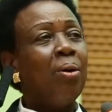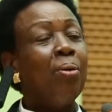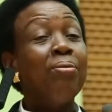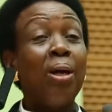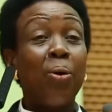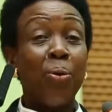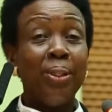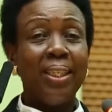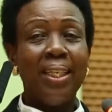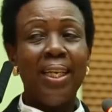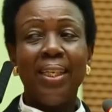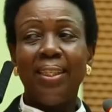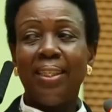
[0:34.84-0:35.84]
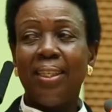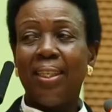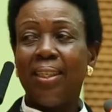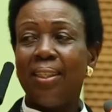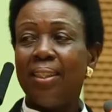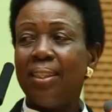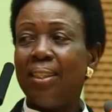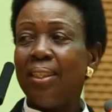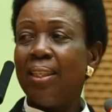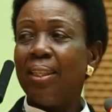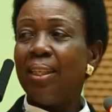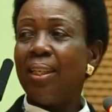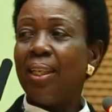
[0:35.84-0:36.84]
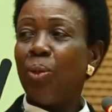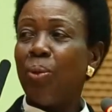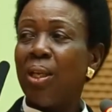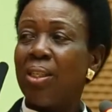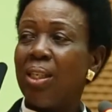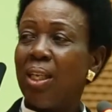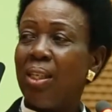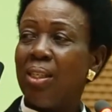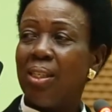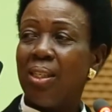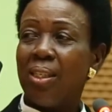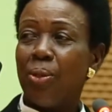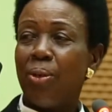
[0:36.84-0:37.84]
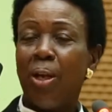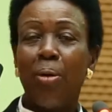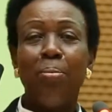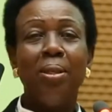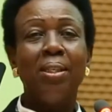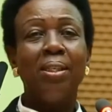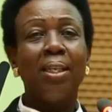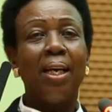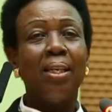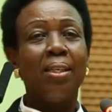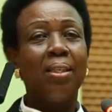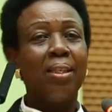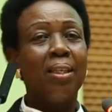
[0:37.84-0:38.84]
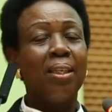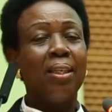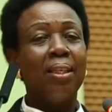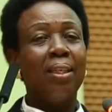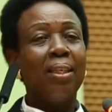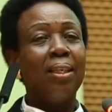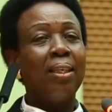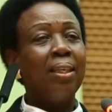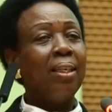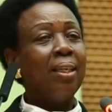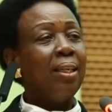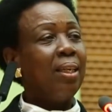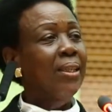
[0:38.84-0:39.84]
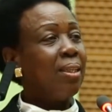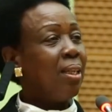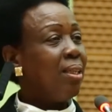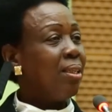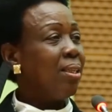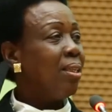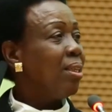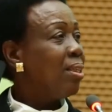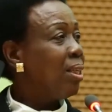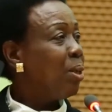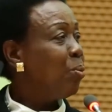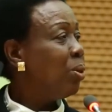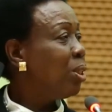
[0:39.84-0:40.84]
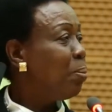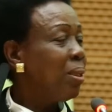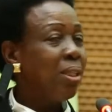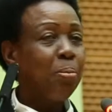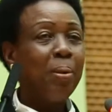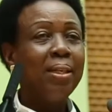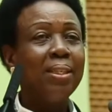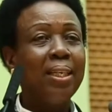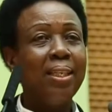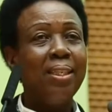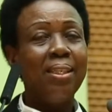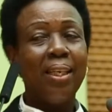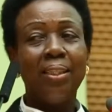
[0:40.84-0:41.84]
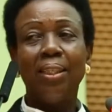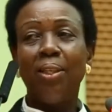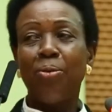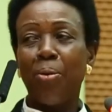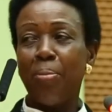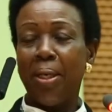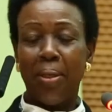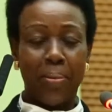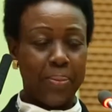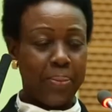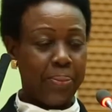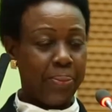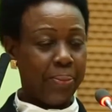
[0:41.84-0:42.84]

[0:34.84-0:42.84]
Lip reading: of the continent. Your Excellencies, Honourable Ministers, Excellencies, distinguished participants, ladies and gentlemen,